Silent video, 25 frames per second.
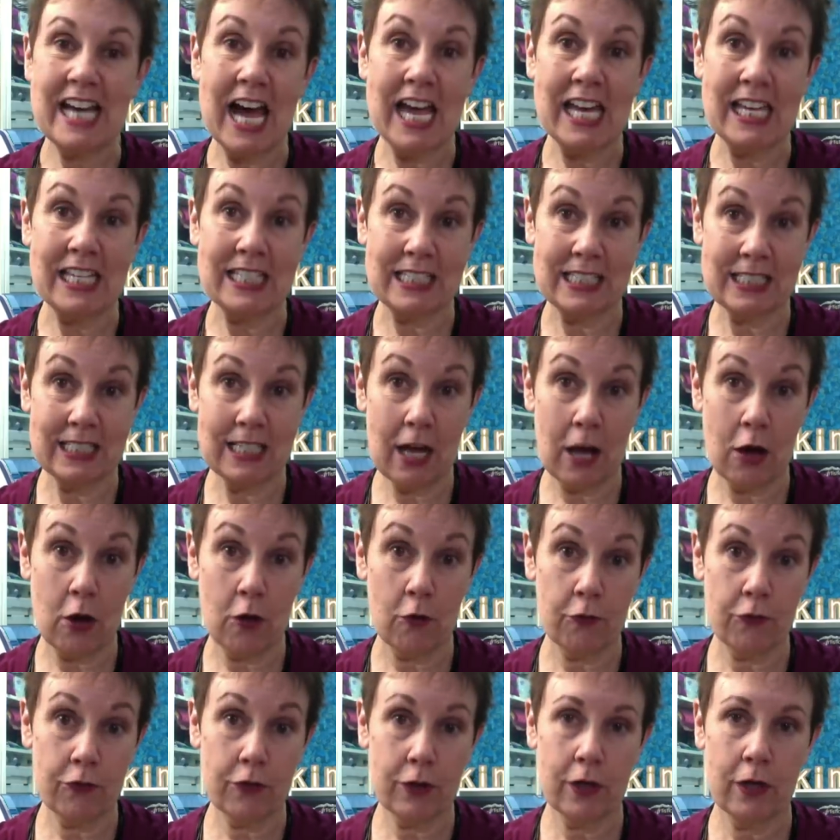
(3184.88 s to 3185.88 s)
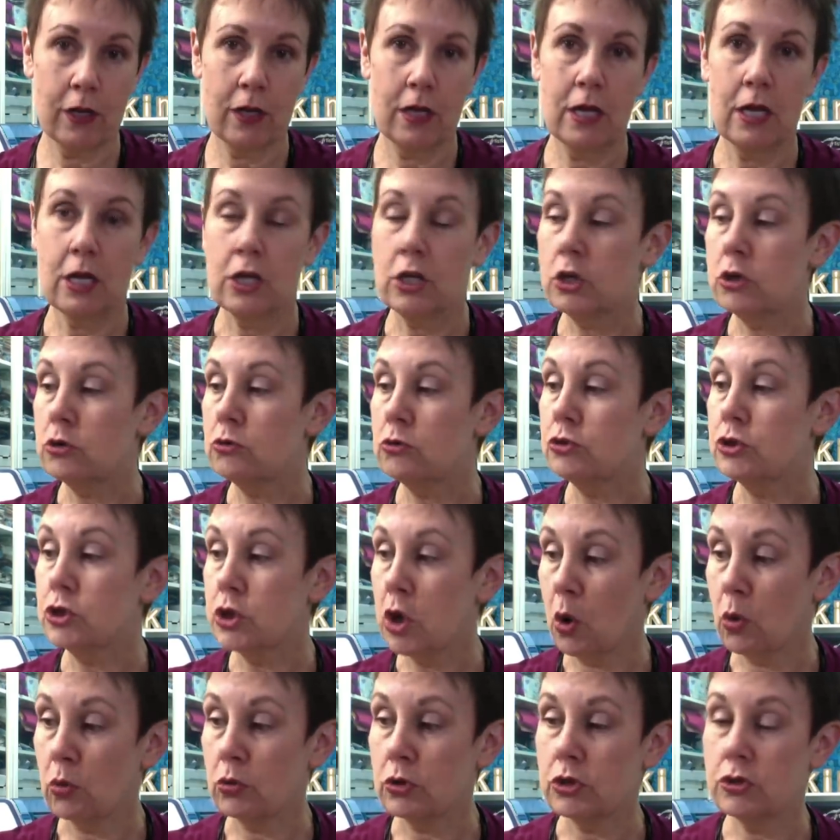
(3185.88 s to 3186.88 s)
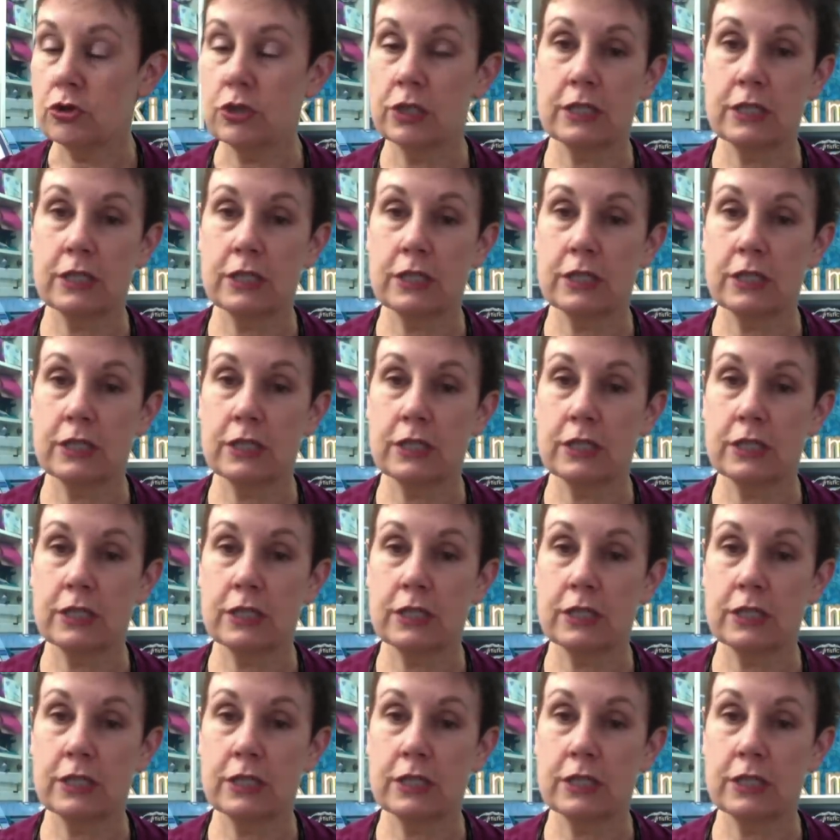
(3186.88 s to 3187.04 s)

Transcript: die itself. You don't,